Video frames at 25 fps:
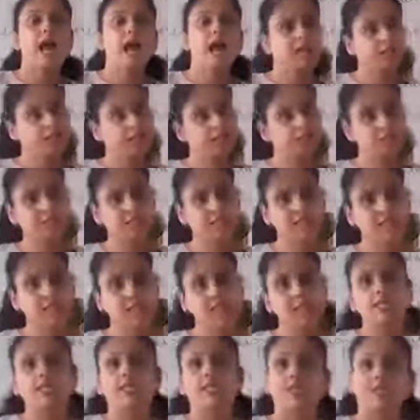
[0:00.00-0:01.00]
And yes,
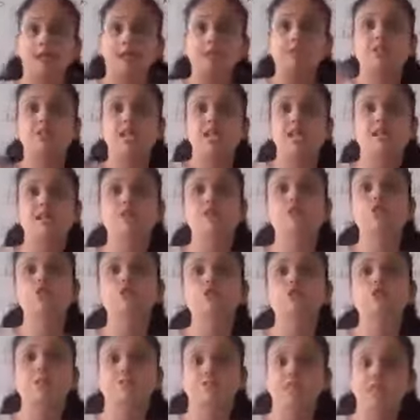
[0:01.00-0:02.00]
sometimes you
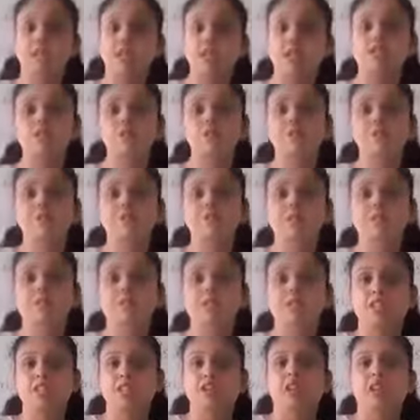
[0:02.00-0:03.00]
may feel
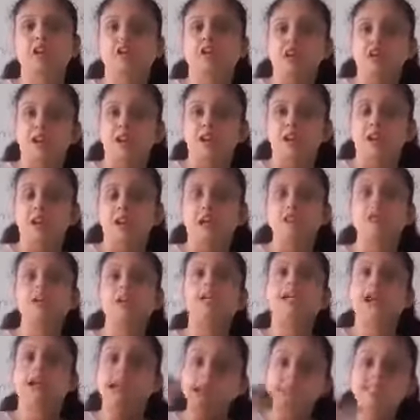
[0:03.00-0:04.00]

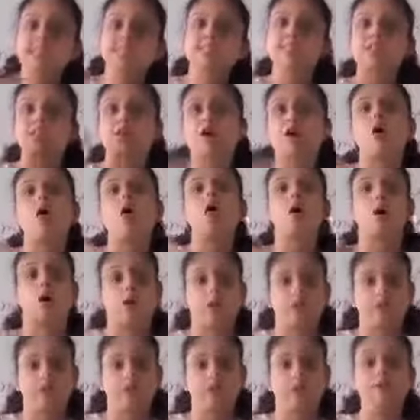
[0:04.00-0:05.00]
less
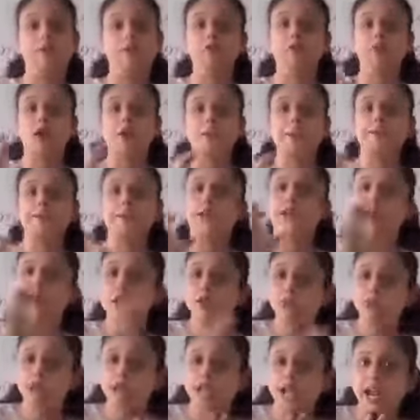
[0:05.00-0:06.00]
hot. If you compare
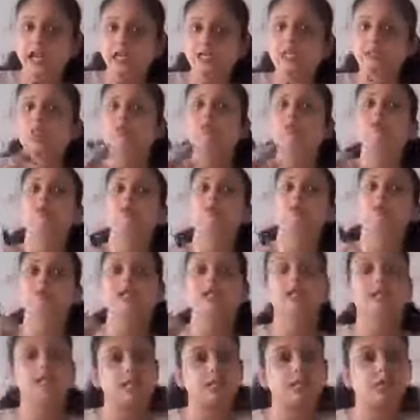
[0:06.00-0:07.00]
to that, you will
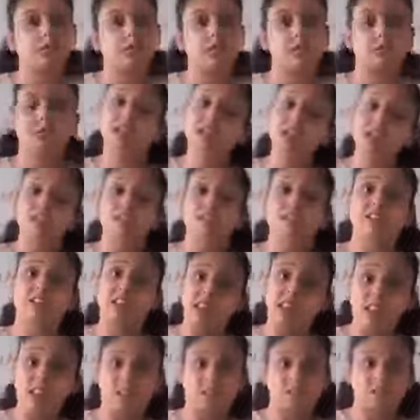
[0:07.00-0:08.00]
feel less hot. But
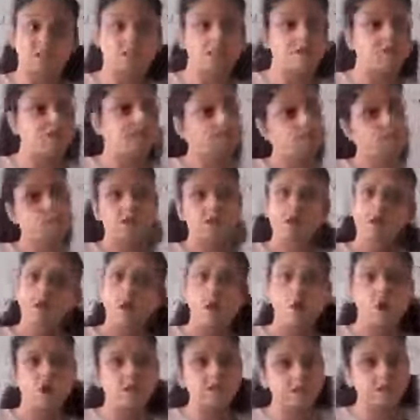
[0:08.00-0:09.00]
yes,
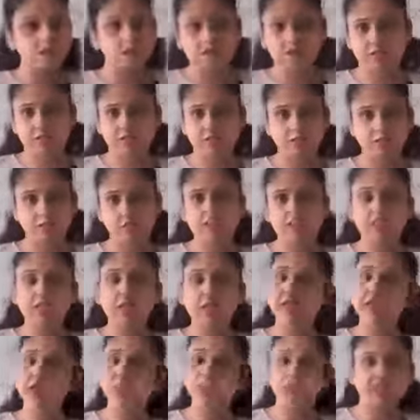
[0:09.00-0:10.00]
hot
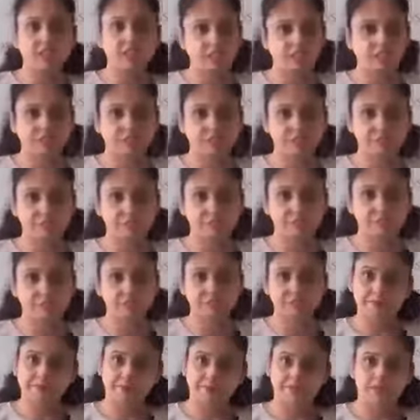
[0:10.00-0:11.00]
weather will be there.
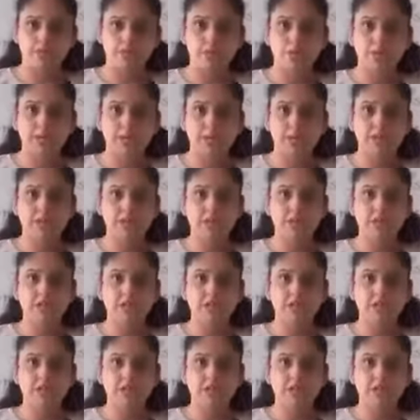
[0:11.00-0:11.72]
Okay?